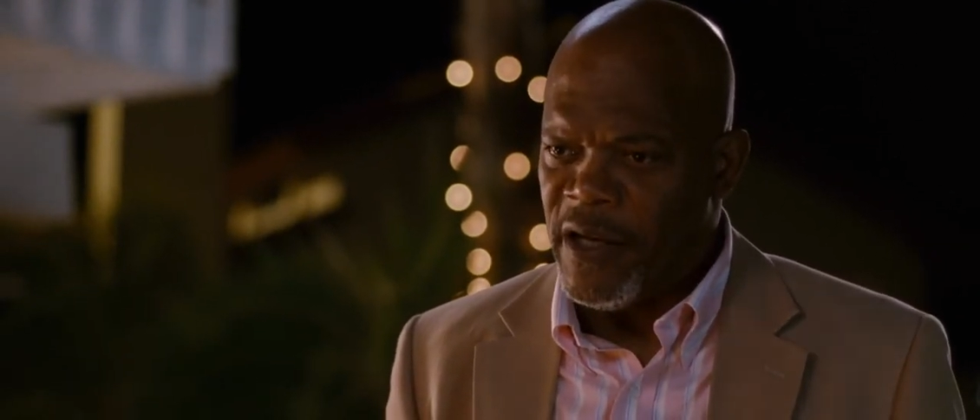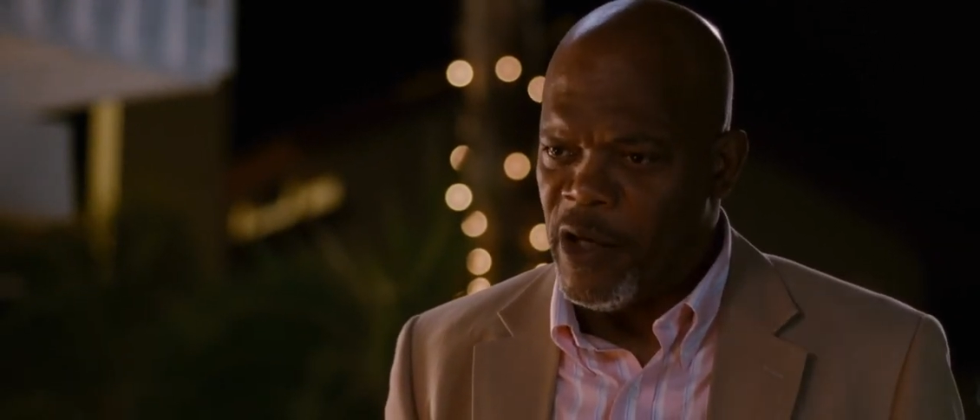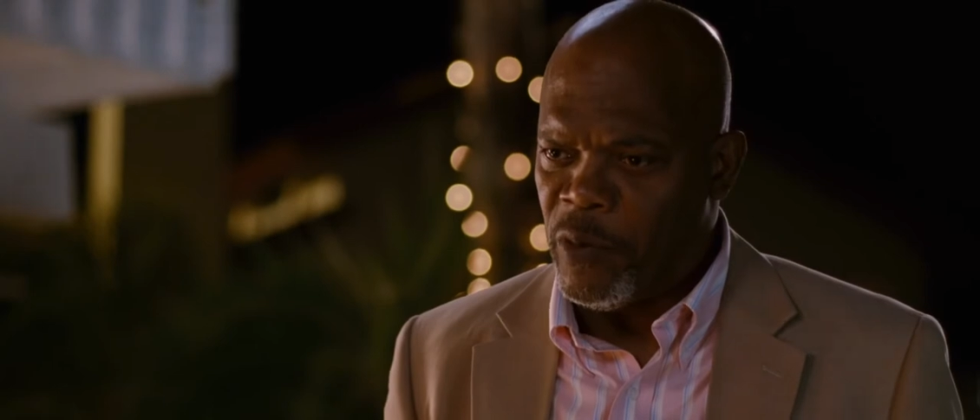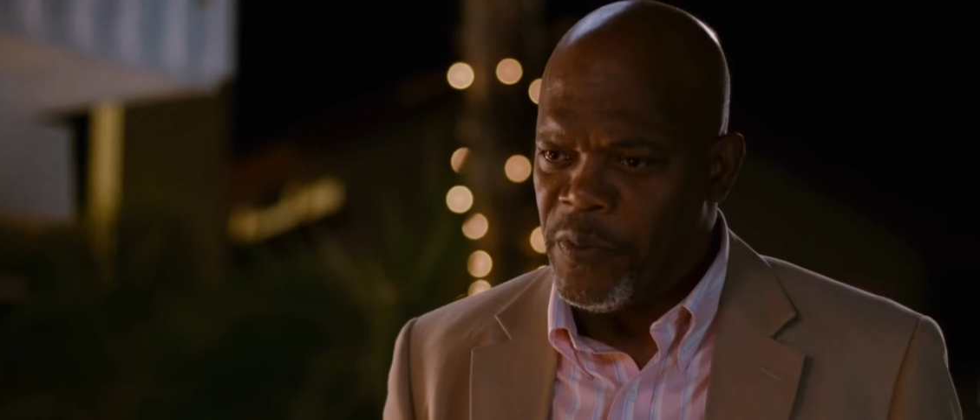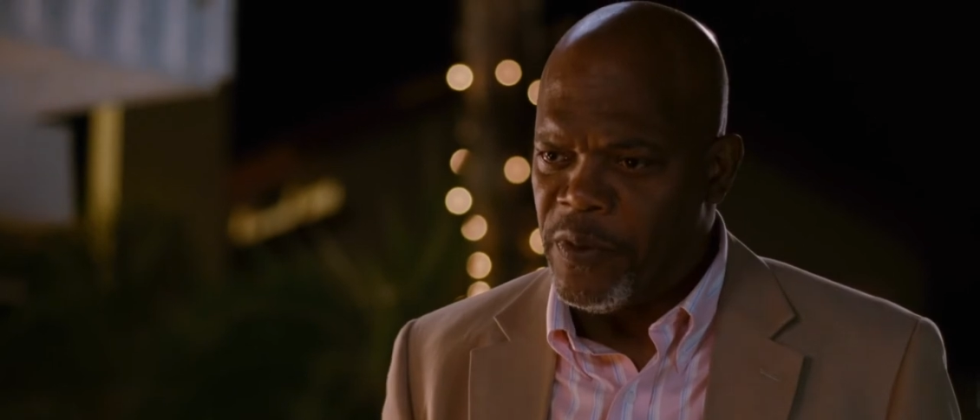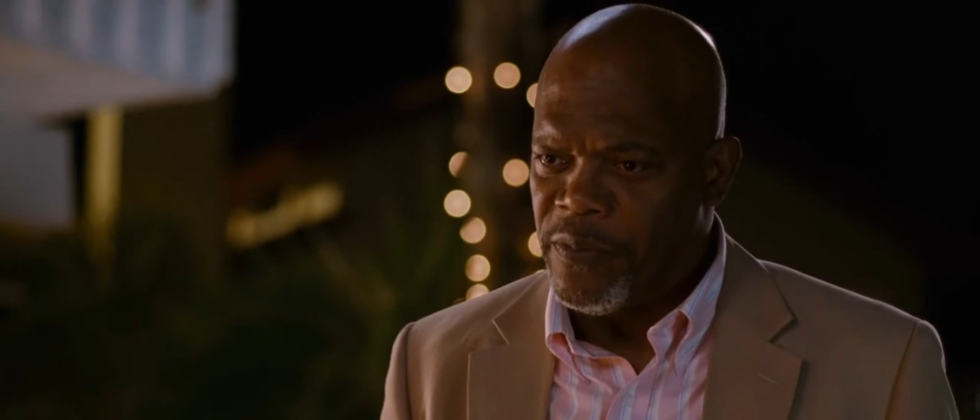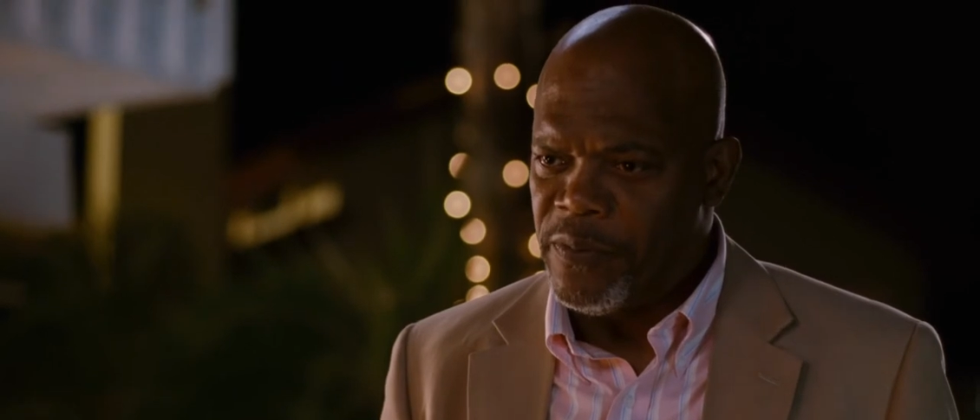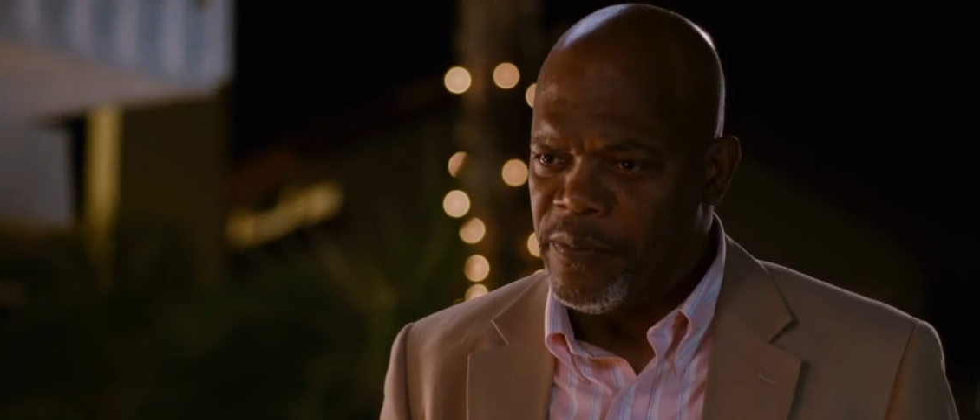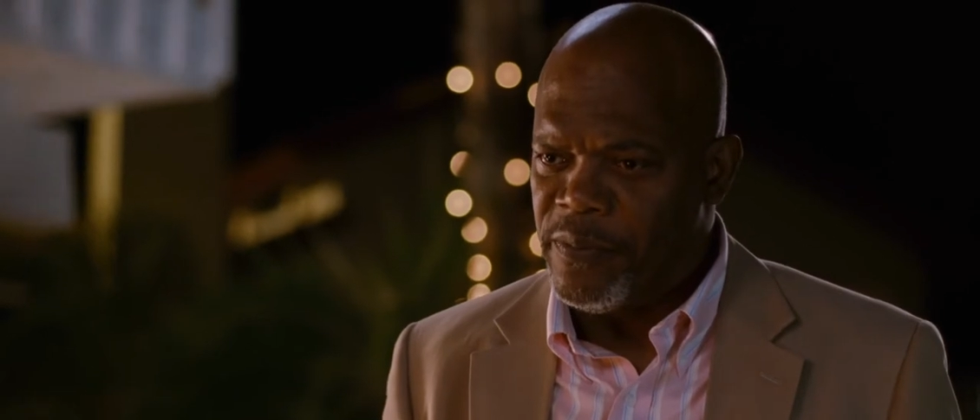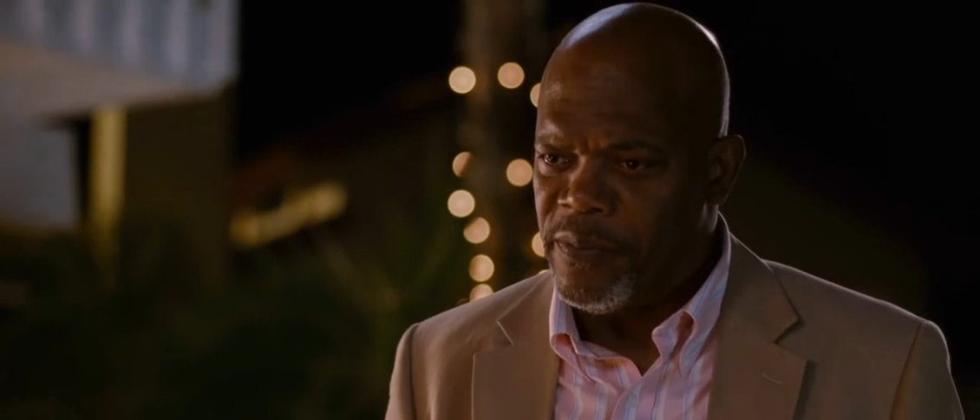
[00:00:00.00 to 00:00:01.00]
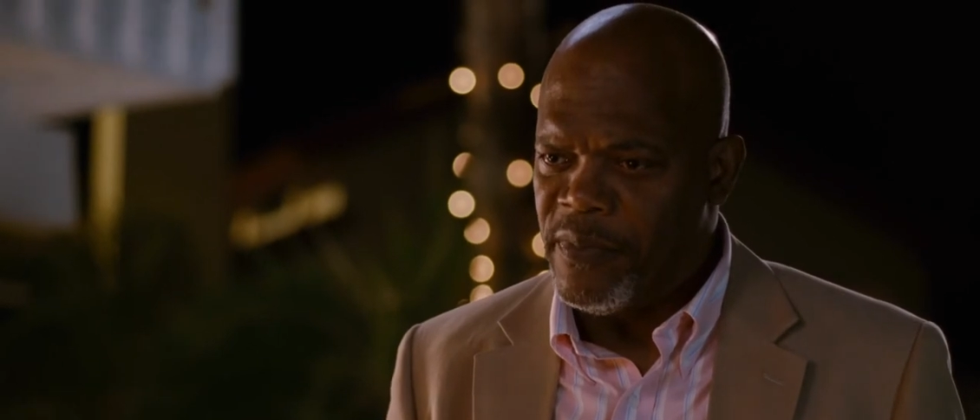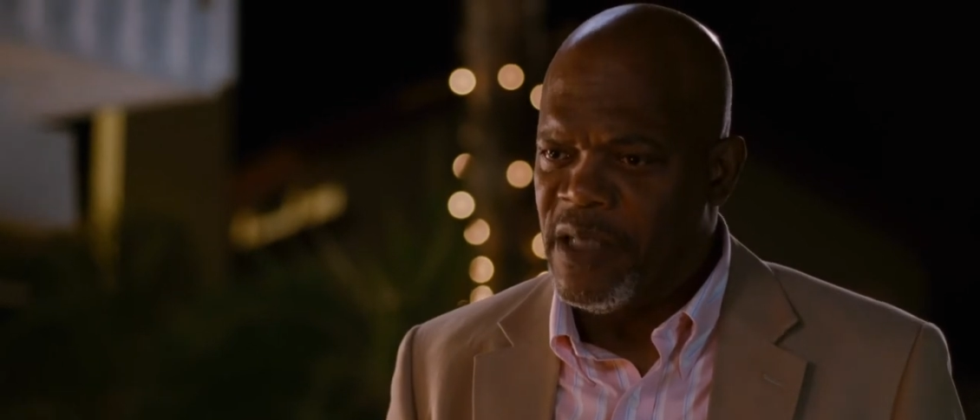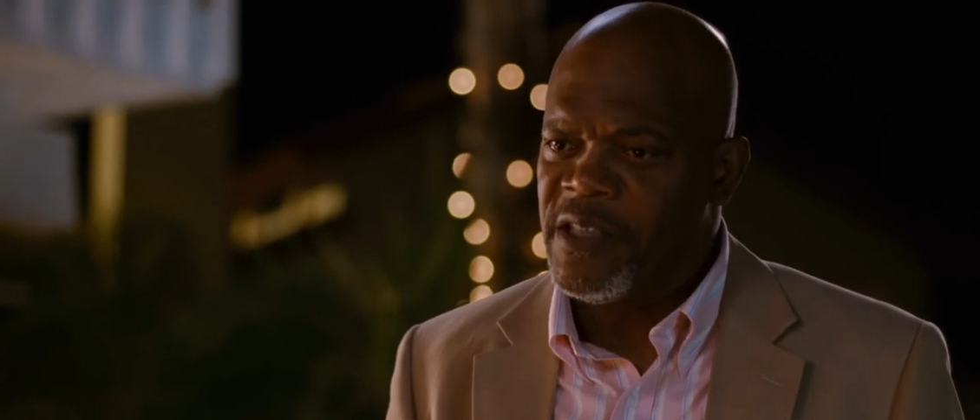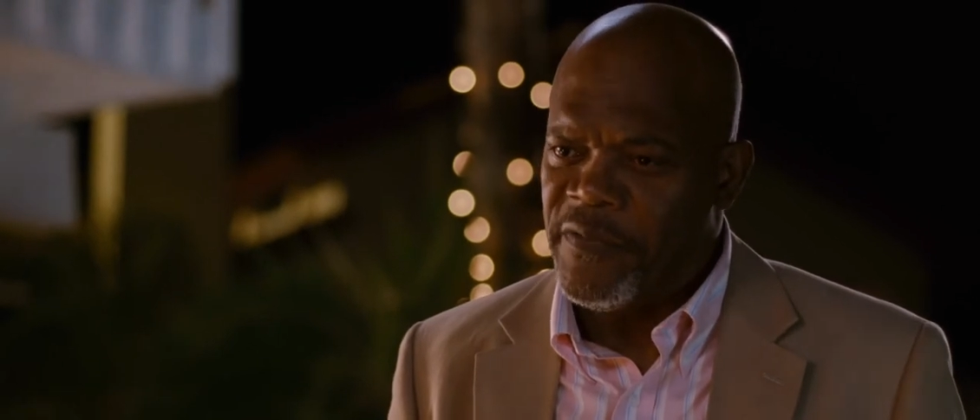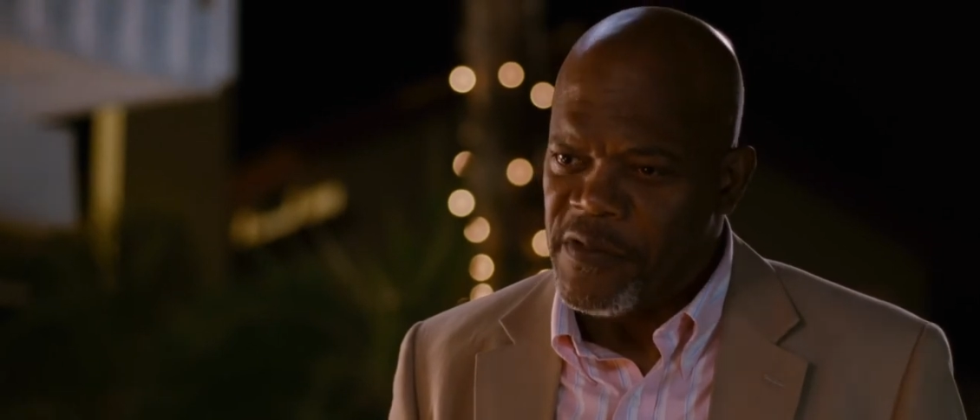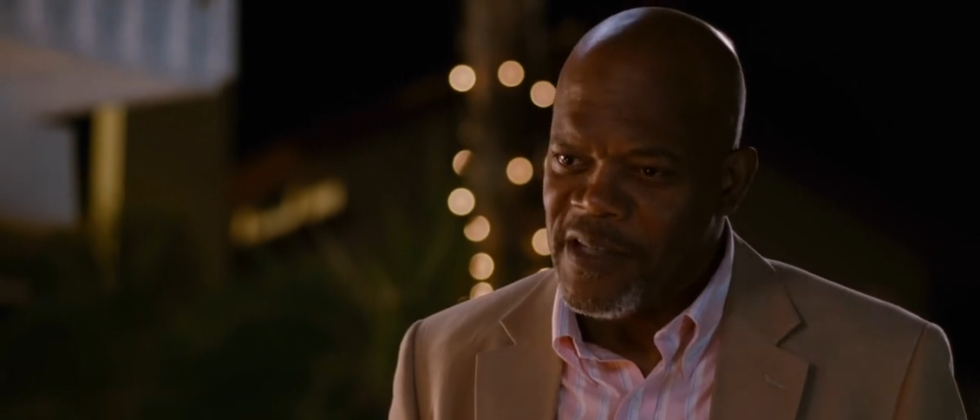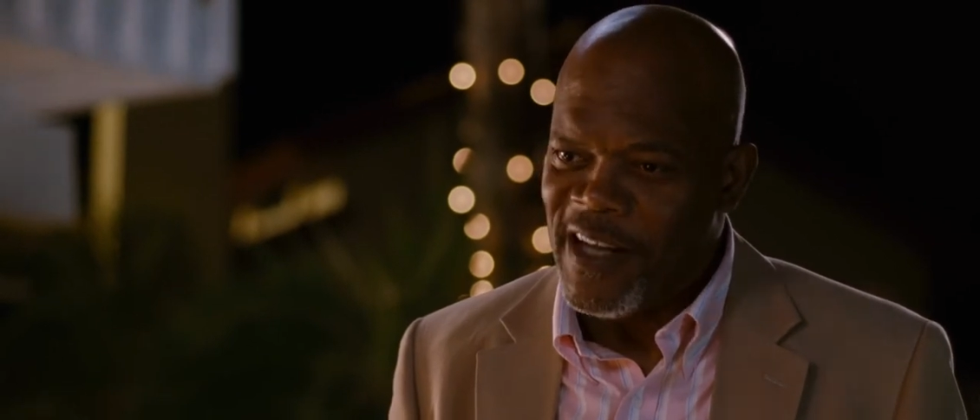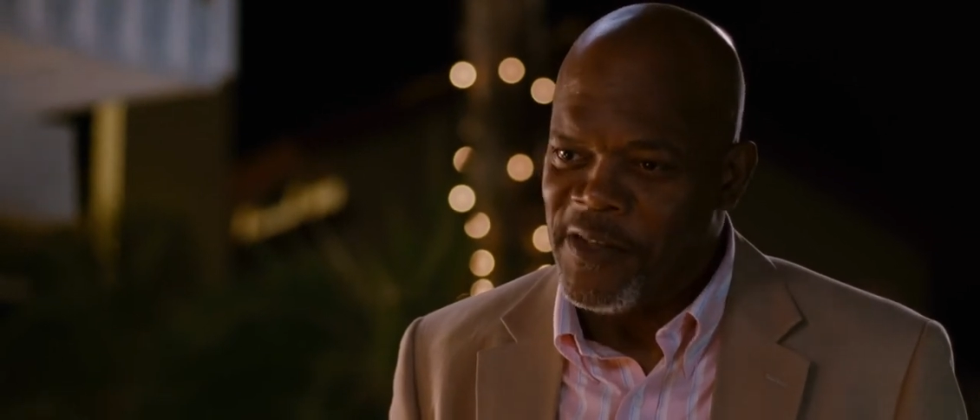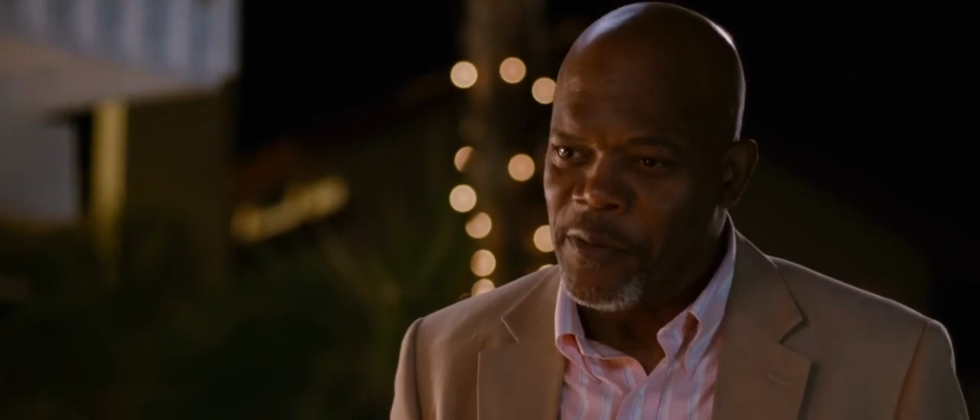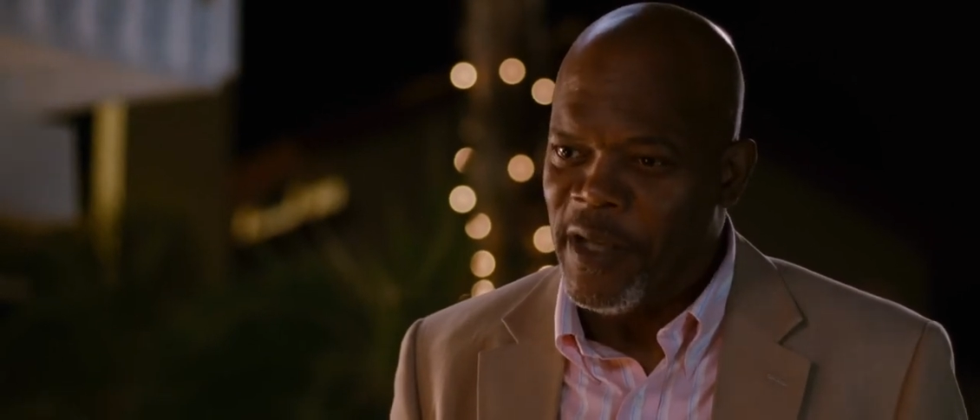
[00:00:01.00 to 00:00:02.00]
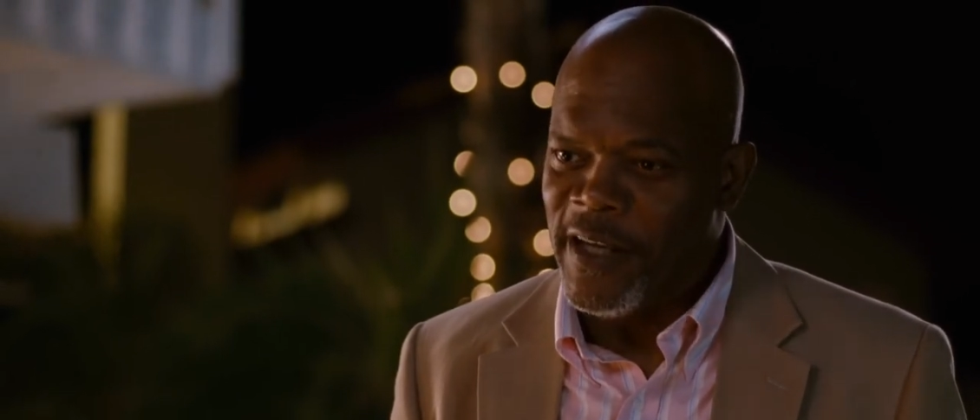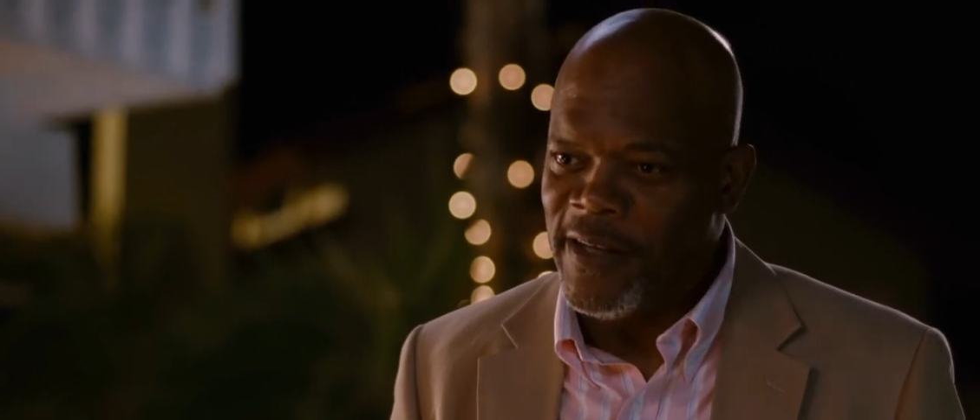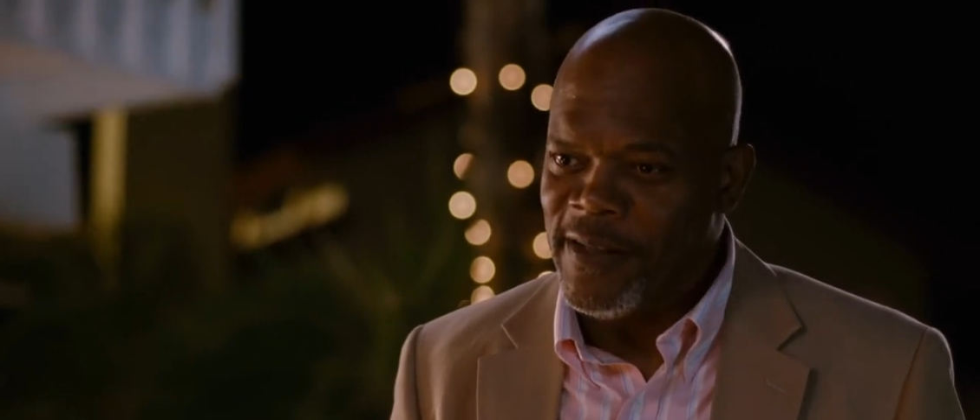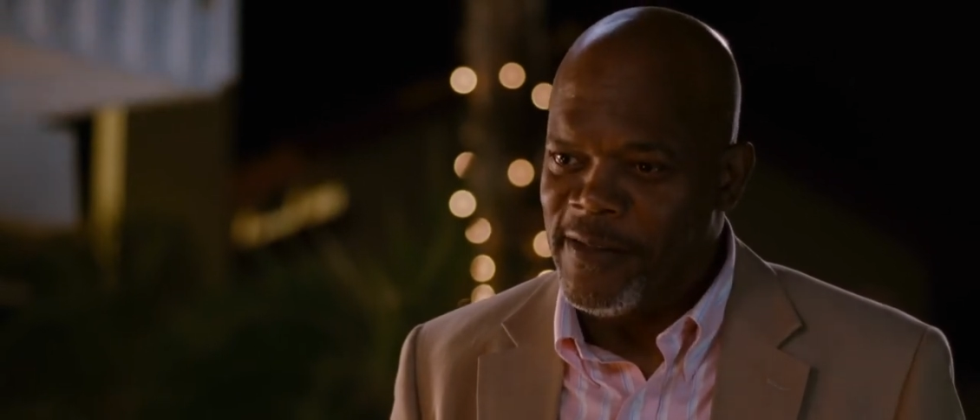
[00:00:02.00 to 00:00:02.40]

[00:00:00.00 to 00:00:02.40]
to help you. That's if it's not too late.